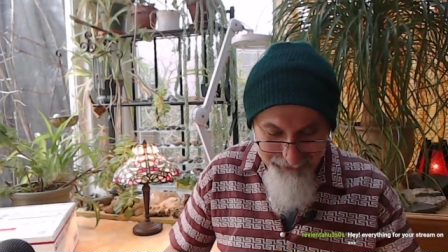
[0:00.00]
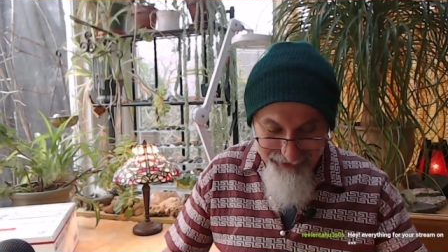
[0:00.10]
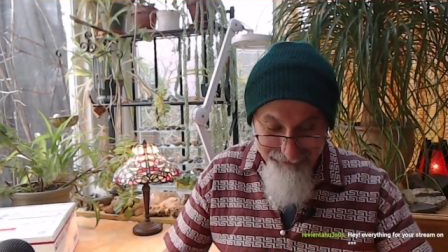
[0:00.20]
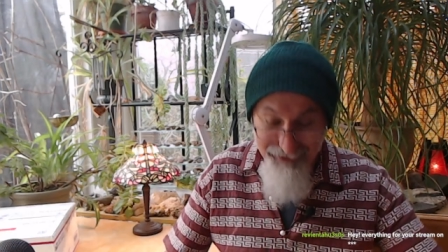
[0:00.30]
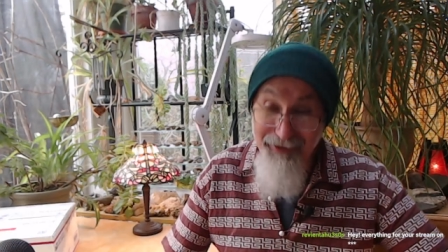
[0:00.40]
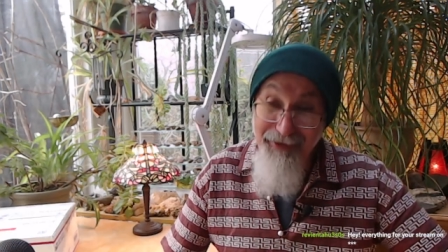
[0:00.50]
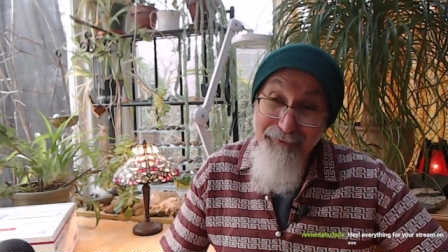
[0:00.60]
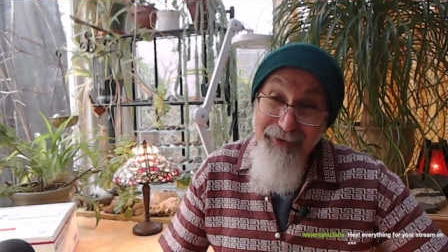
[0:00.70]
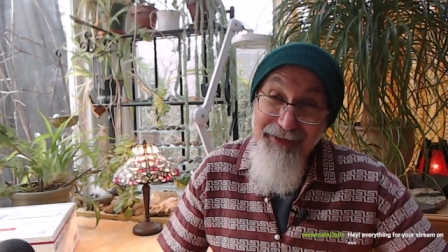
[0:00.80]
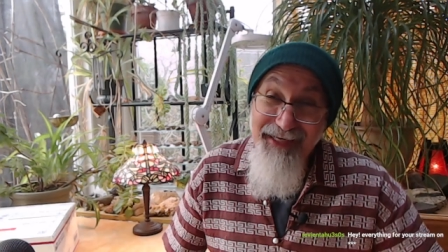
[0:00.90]
of it
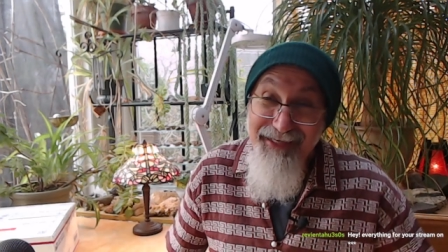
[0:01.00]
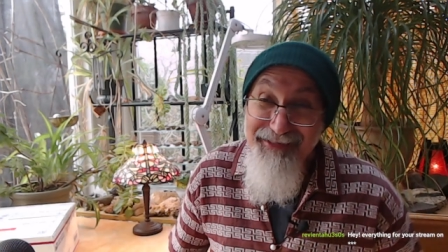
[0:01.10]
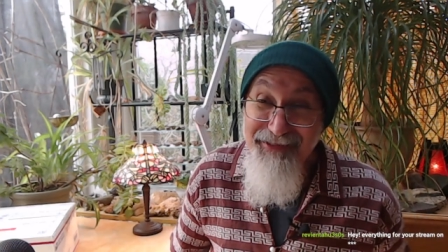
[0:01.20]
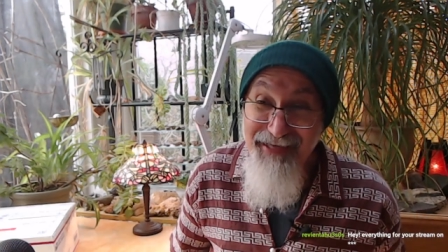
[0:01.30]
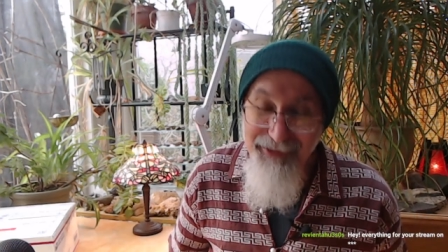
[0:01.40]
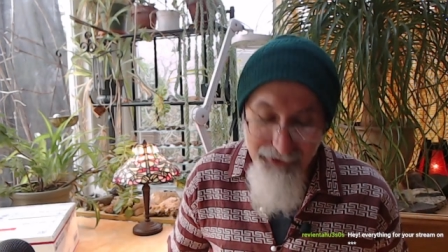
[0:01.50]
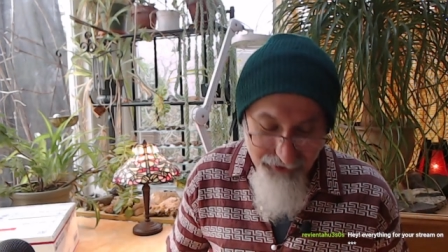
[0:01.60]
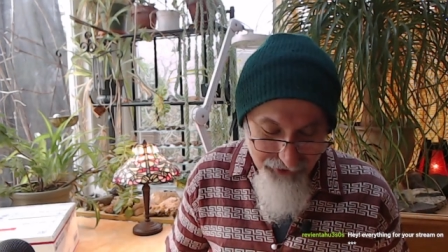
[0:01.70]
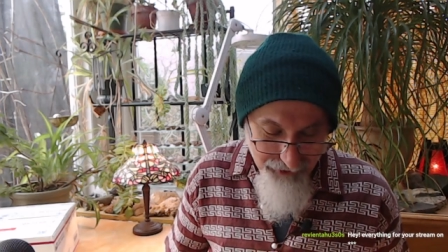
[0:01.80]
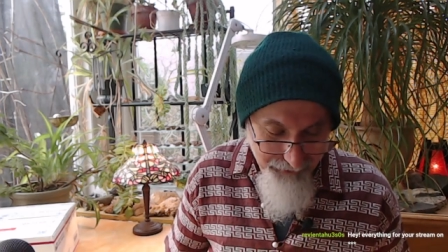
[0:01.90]
because I had to
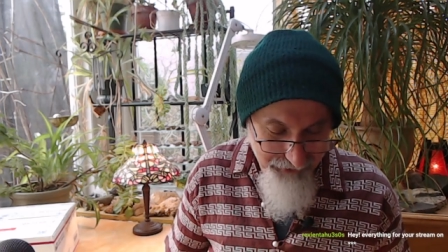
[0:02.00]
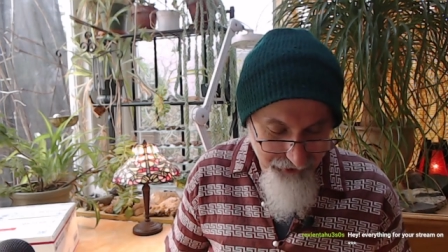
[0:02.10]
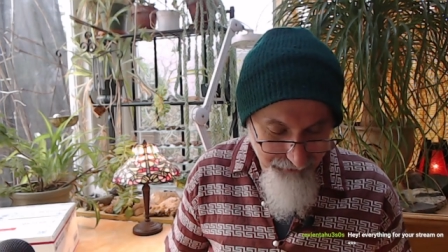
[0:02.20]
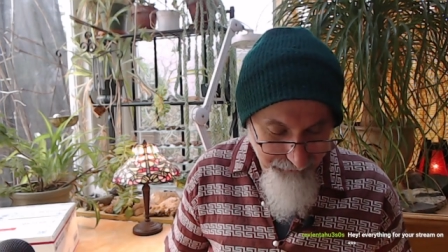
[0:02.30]
distribute the shipping